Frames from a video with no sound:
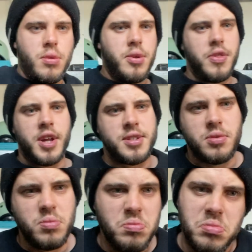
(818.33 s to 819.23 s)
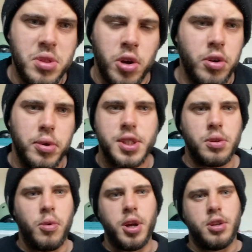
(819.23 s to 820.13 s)
that's the only reason
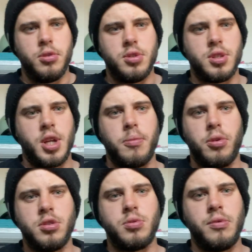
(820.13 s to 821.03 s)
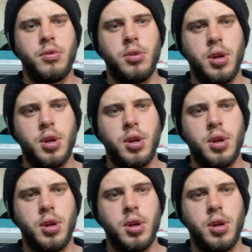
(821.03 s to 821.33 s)
why you do use a snap-on swivel